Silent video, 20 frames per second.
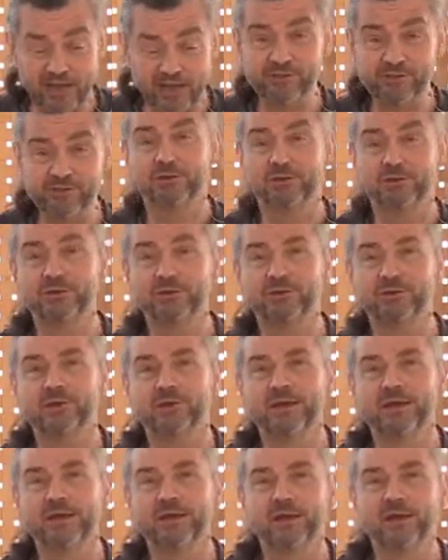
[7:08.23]
method.
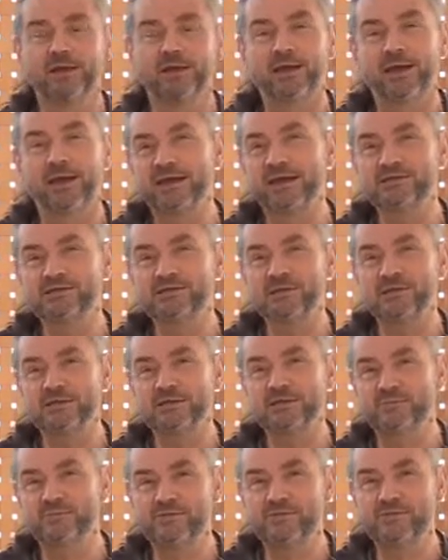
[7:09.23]
And it's
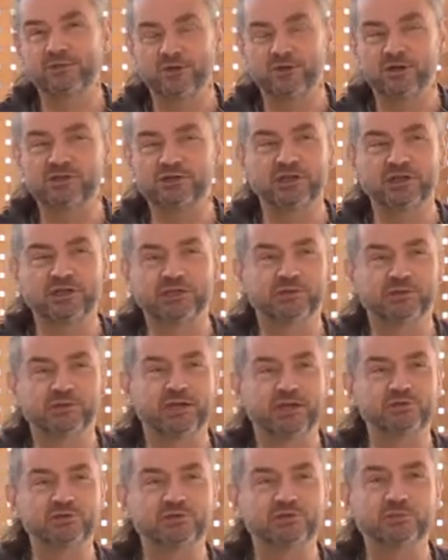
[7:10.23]
a methodology
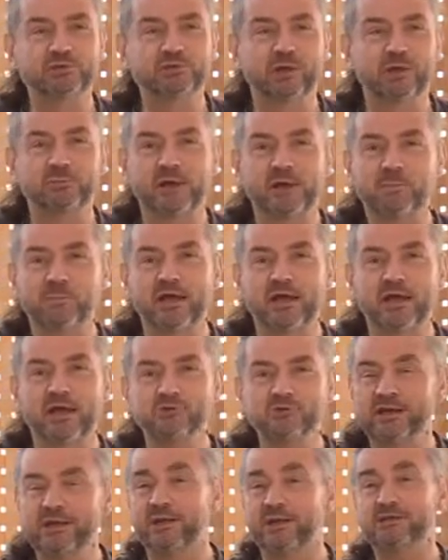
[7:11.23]
that can be
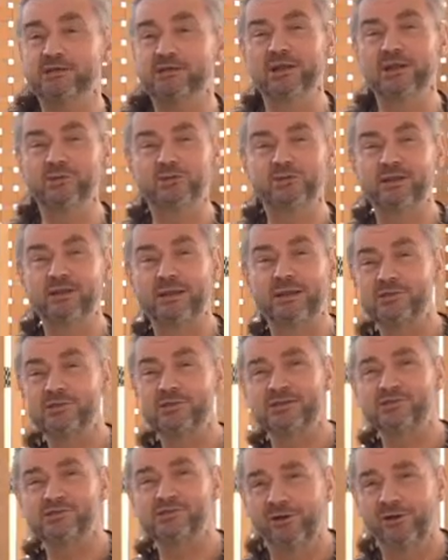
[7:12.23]
applied to anything. So don't
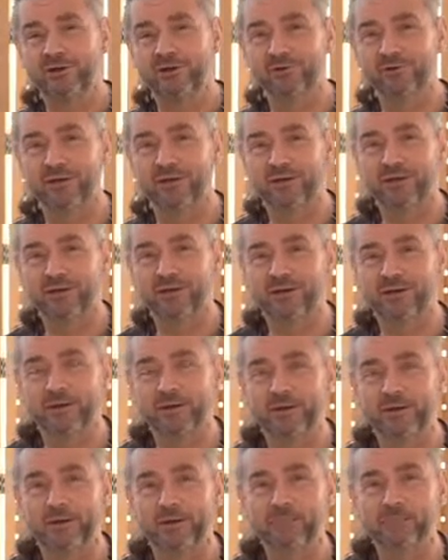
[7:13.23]
limit it to
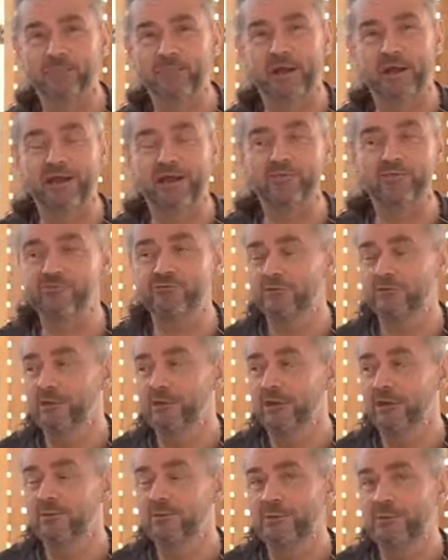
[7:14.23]
yoga. I have
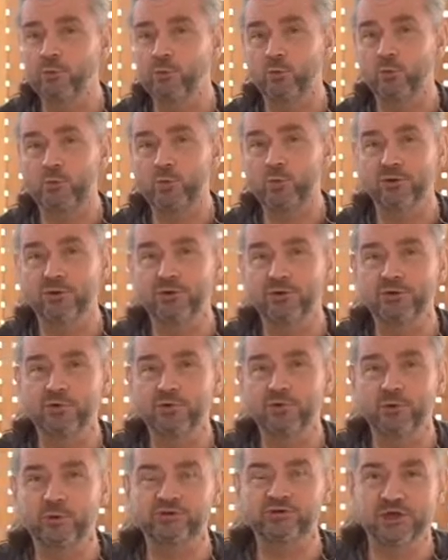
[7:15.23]
people that
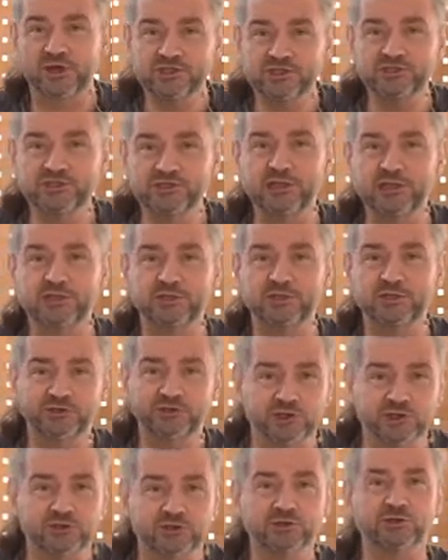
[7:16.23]
work with Tai Chi
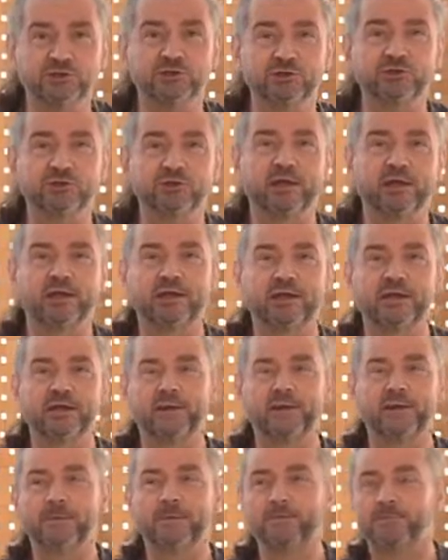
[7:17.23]
and Qigong.
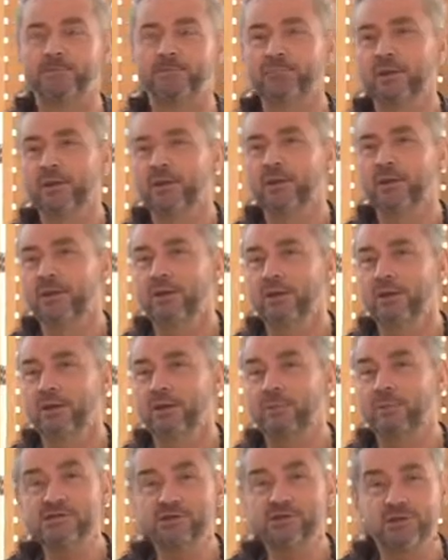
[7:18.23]
I
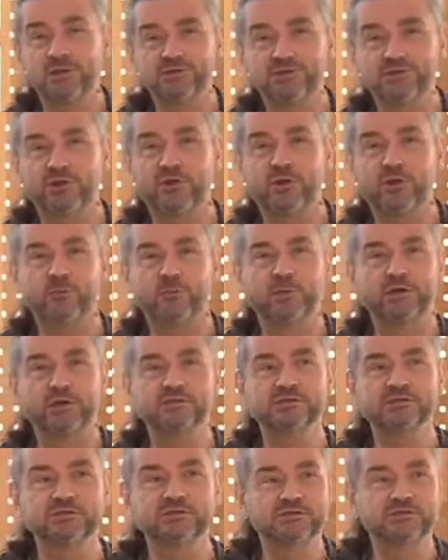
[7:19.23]
a massage
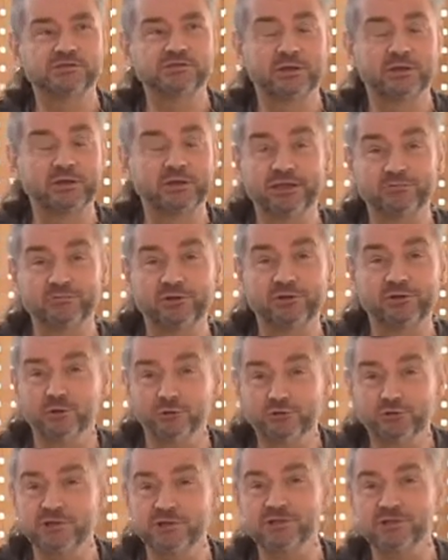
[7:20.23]
therapist, even
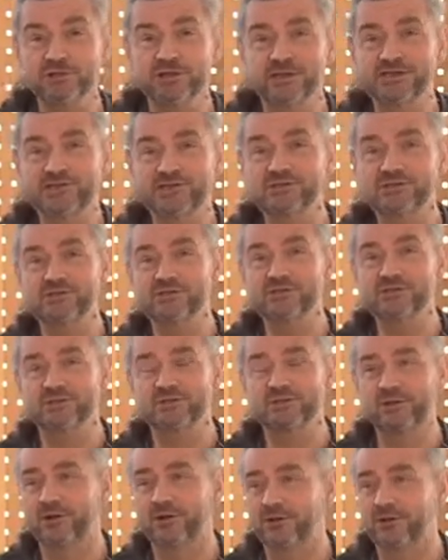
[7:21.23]
nutritionists
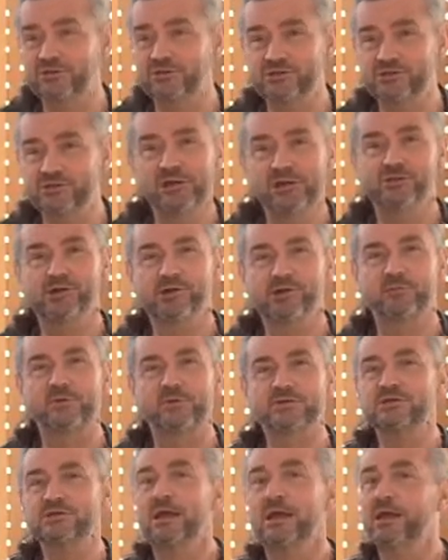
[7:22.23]
and
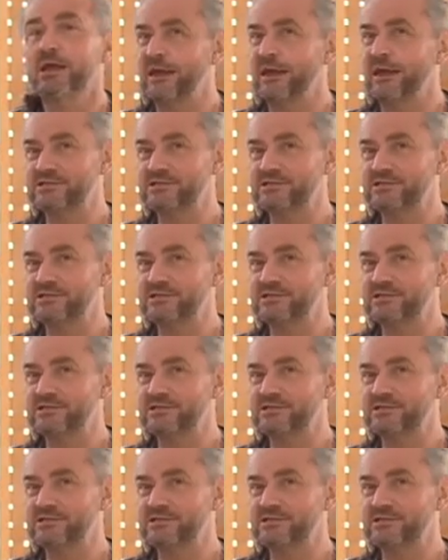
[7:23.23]
psychotherapists.